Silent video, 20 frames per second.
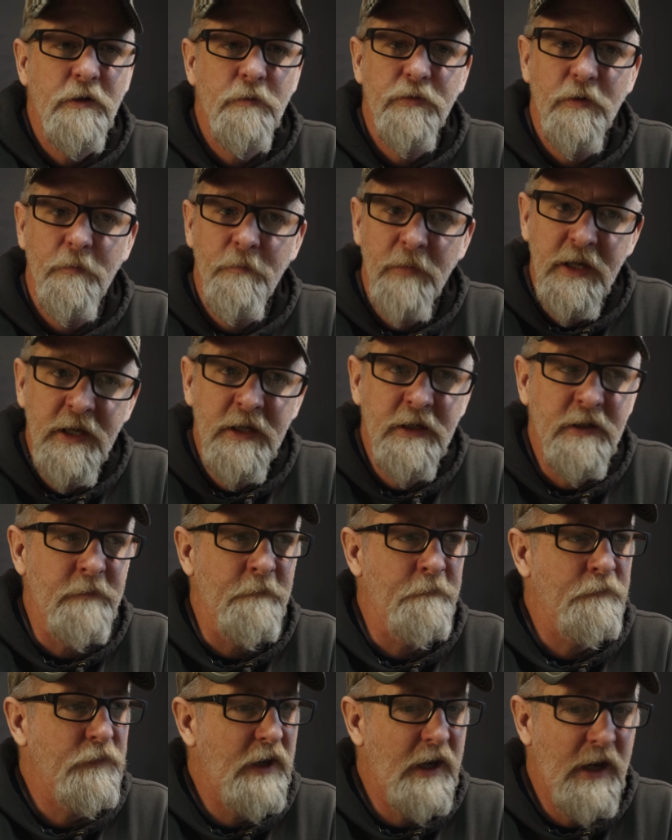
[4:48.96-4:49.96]
But man,
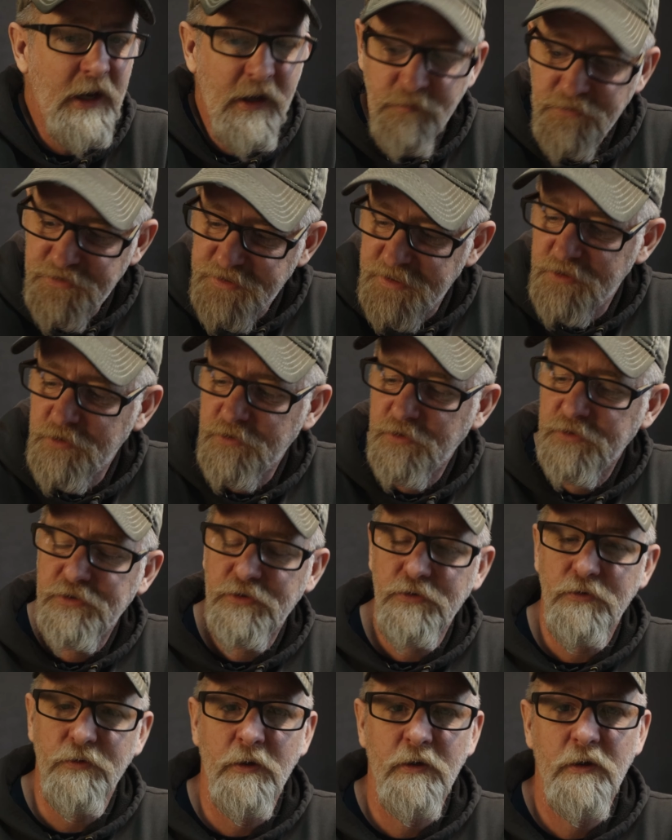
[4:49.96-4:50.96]
I'm telling
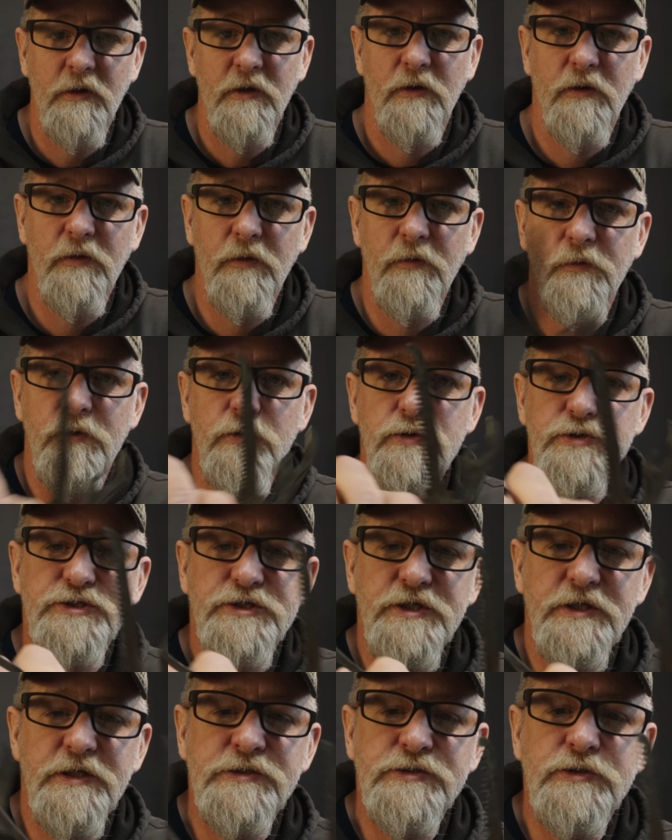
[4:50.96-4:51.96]
you, those
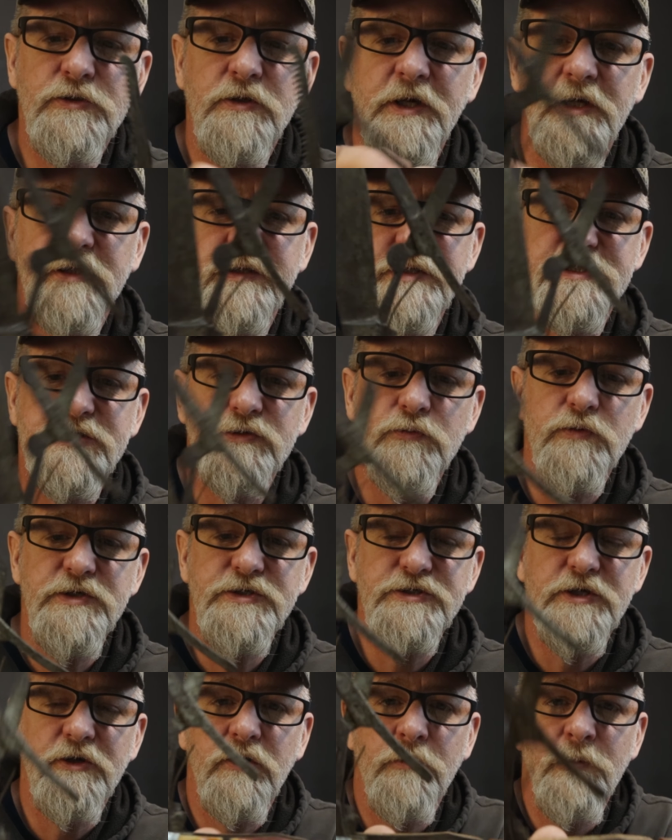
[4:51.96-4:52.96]
things are like the
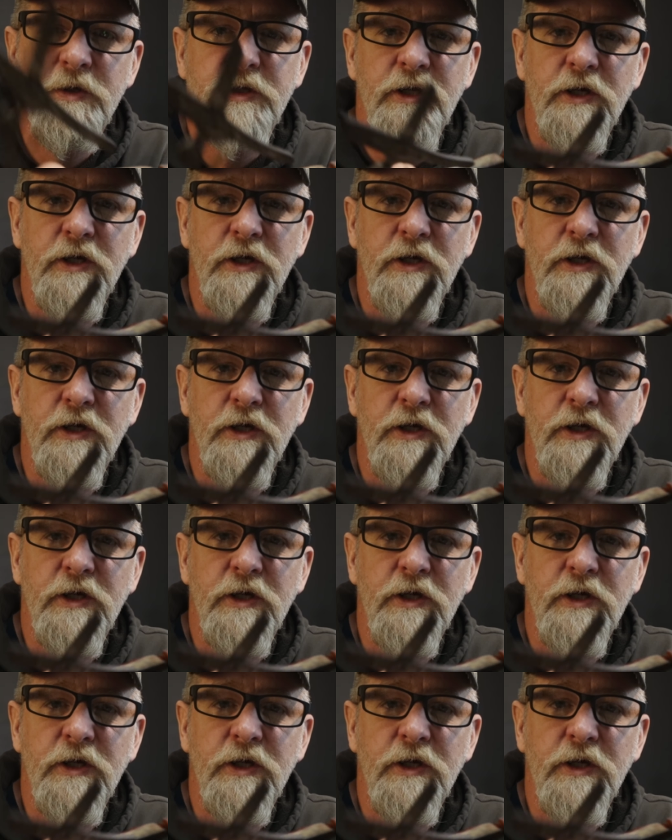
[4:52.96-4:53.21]
Swiss Army